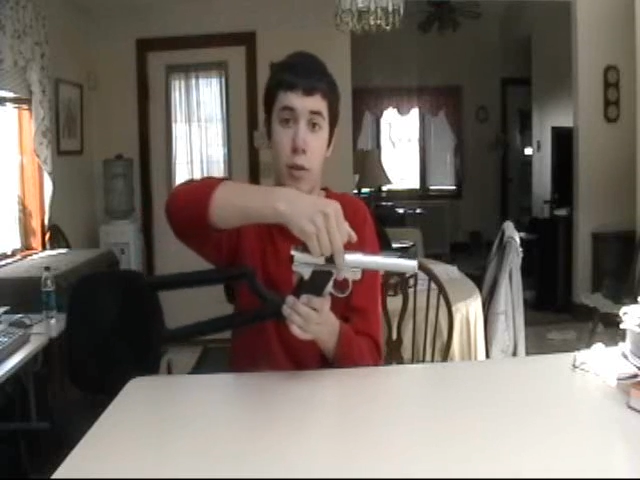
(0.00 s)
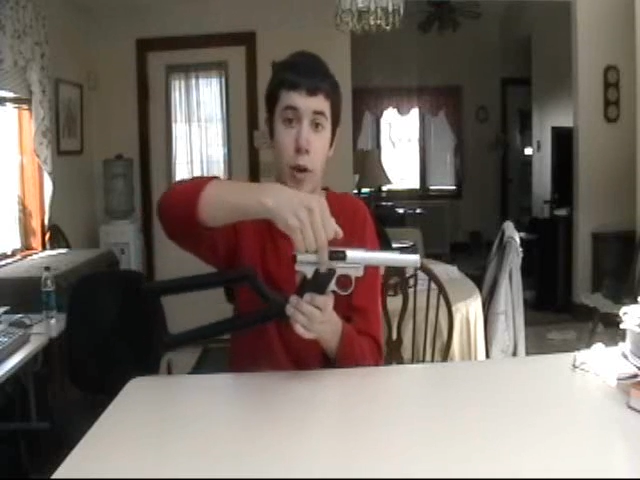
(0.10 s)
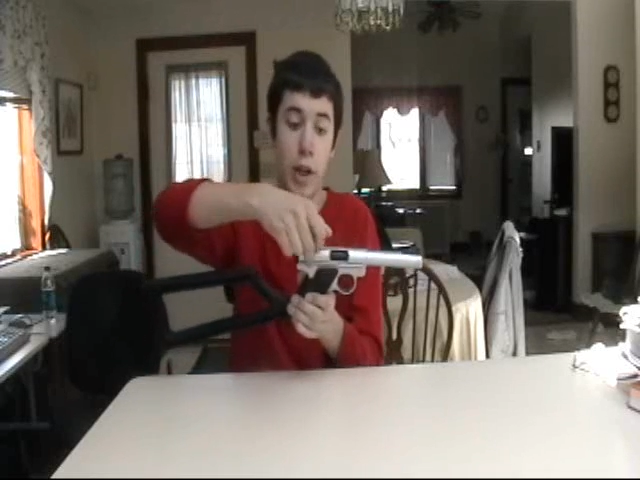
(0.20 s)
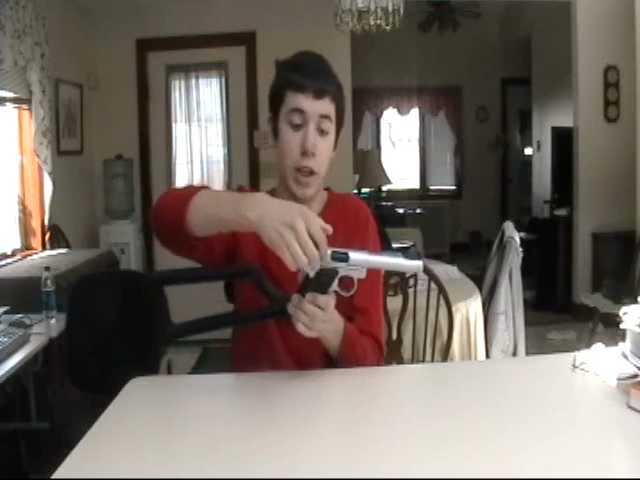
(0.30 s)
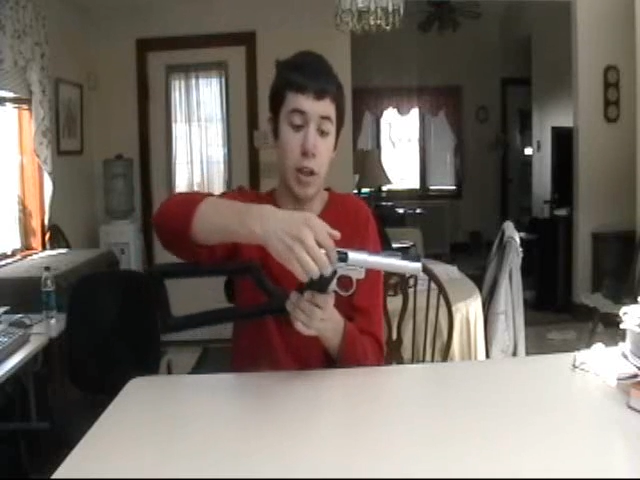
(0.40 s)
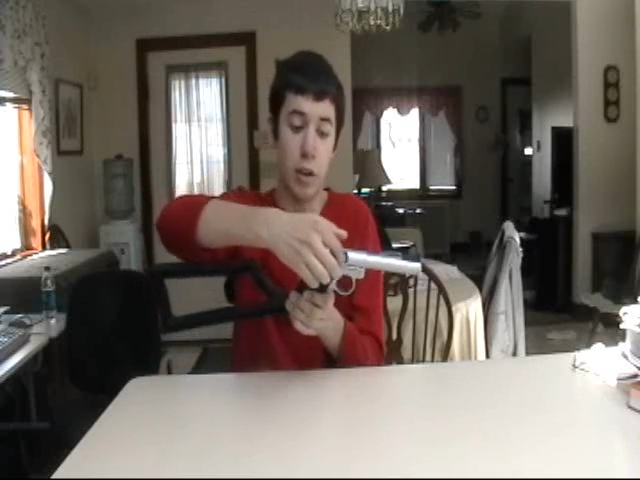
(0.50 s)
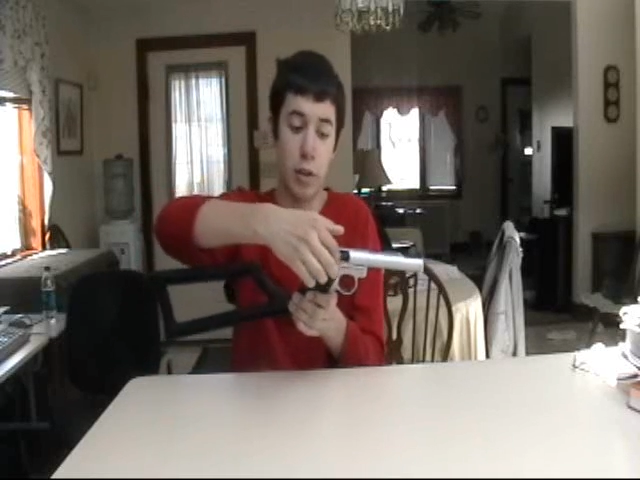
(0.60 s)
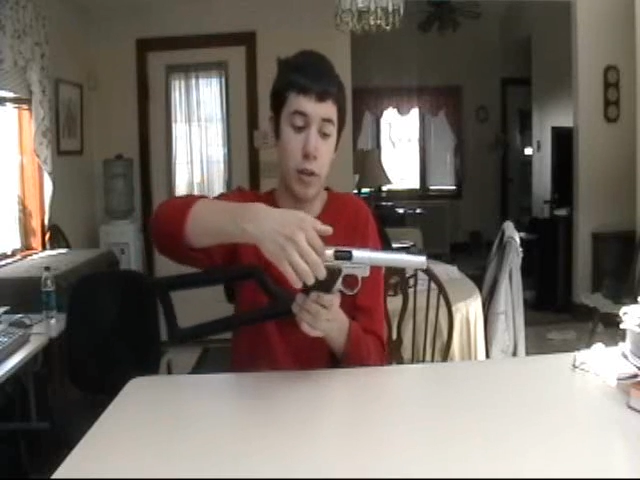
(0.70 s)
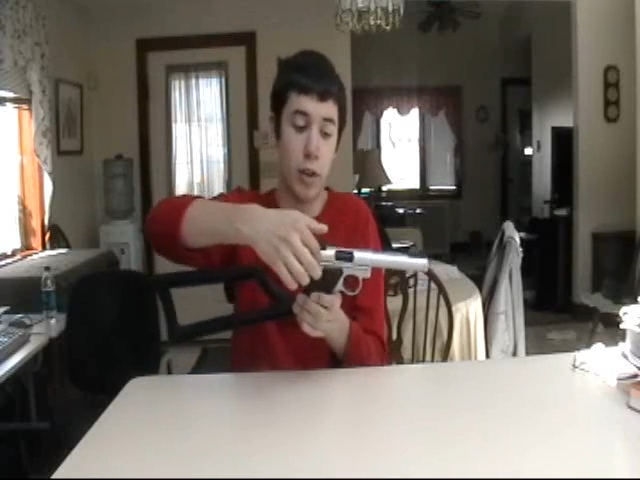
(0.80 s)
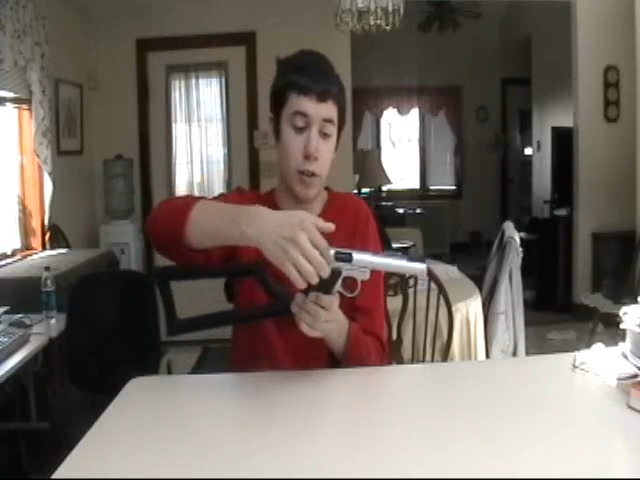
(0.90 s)
right here,
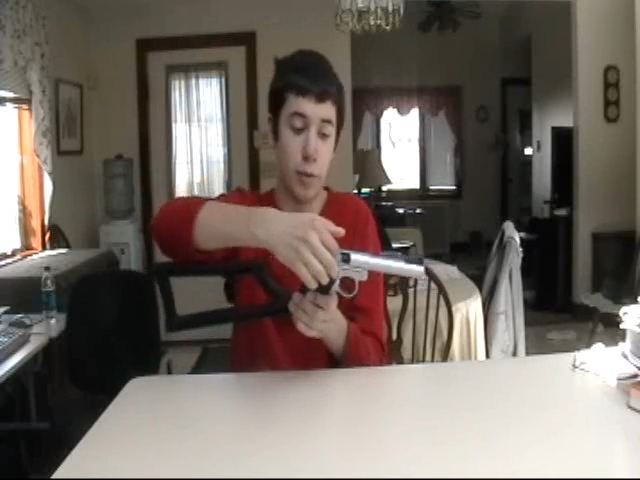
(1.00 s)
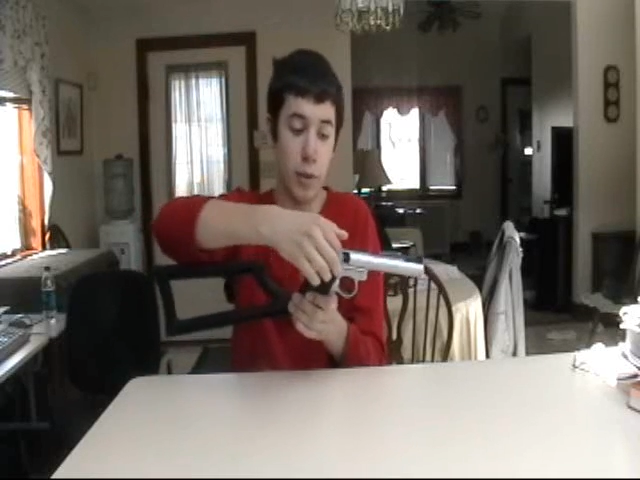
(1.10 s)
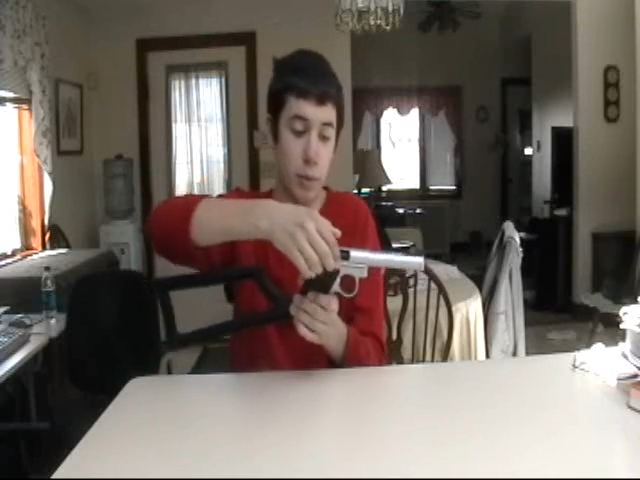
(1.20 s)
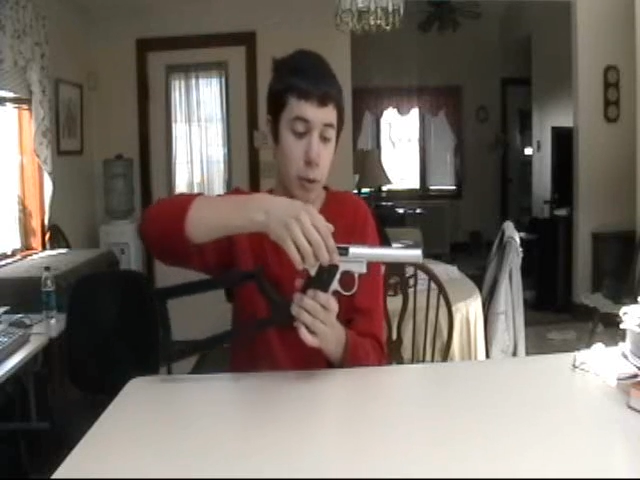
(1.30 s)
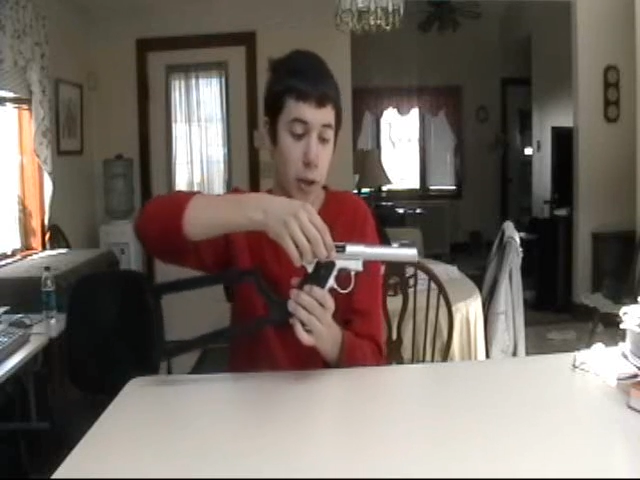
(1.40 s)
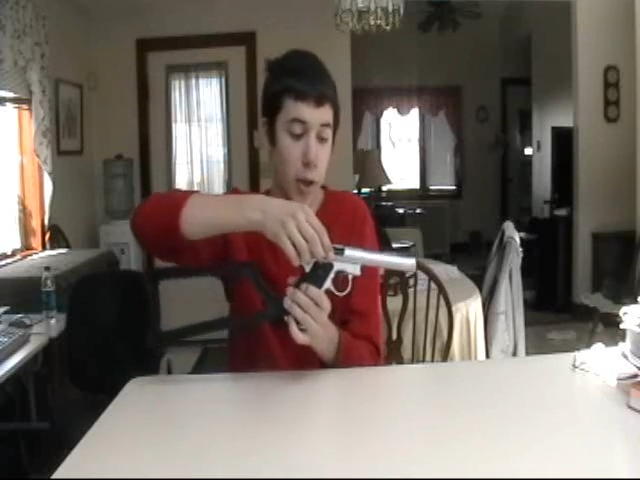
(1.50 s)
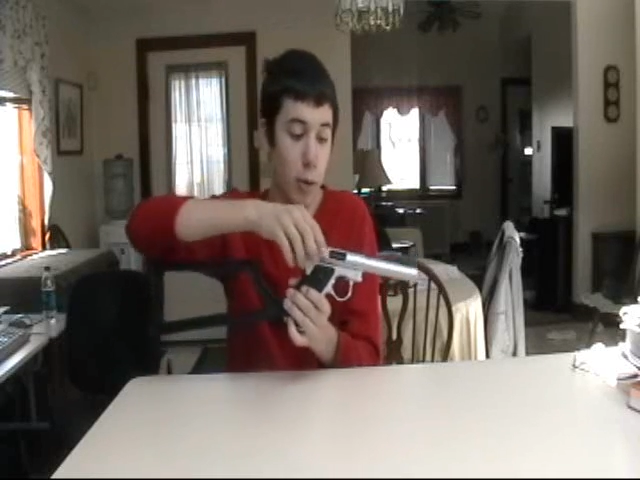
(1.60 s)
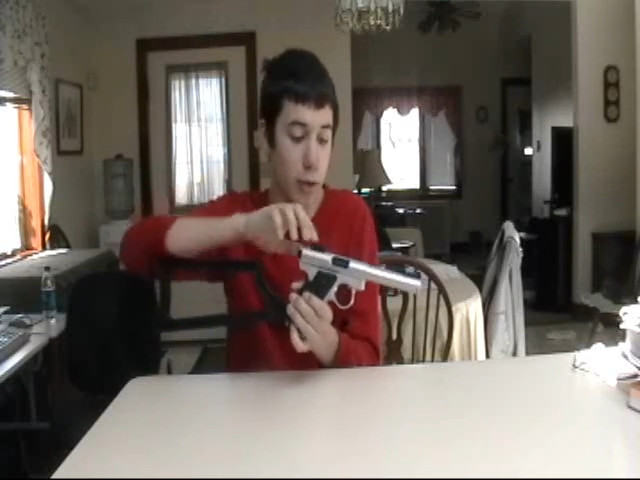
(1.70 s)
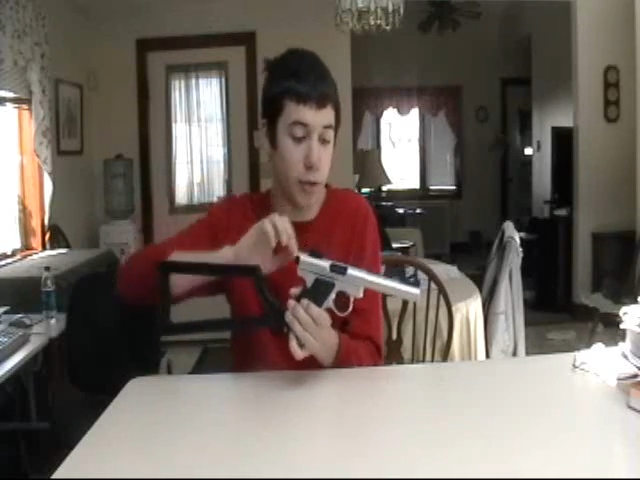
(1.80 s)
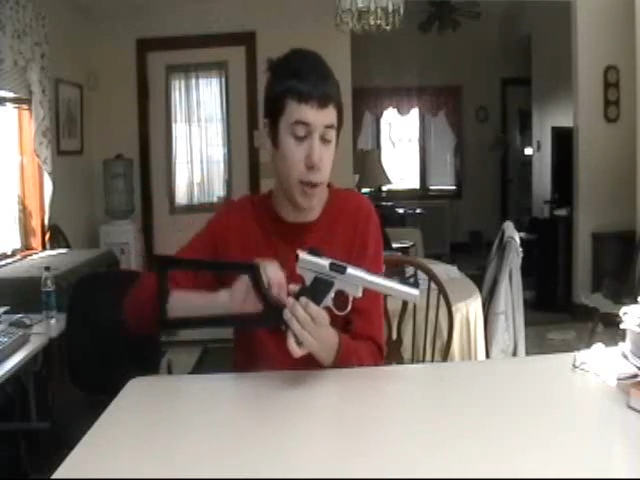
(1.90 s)
because it is visible that it
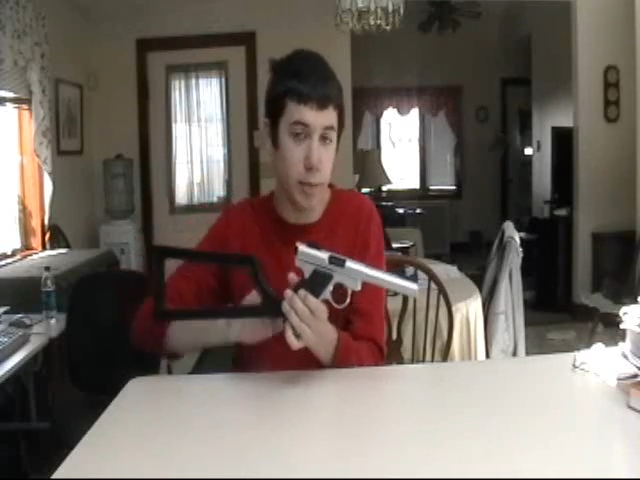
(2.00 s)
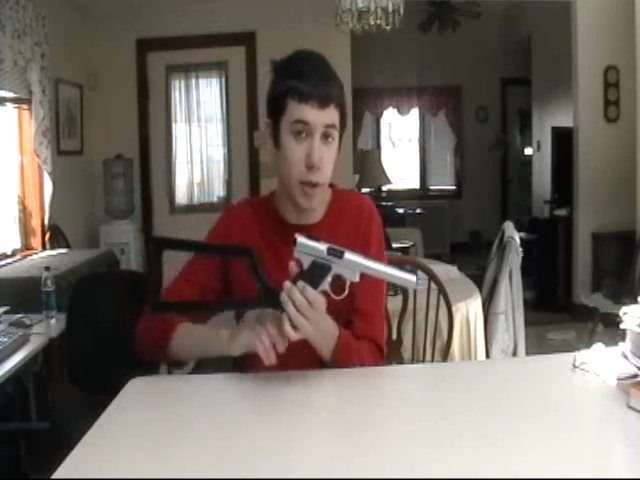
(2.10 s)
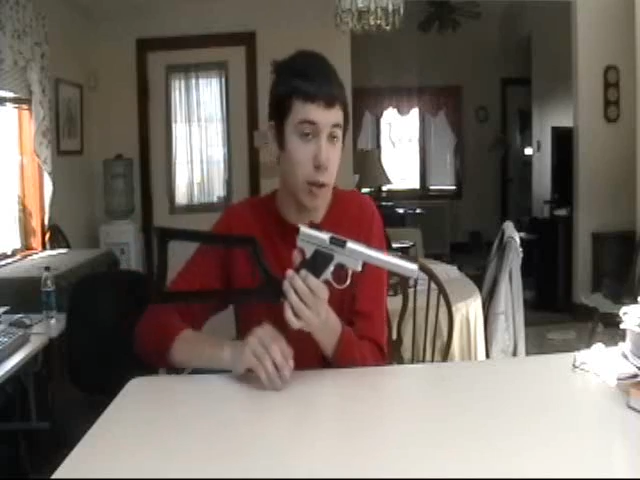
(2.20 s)
was taped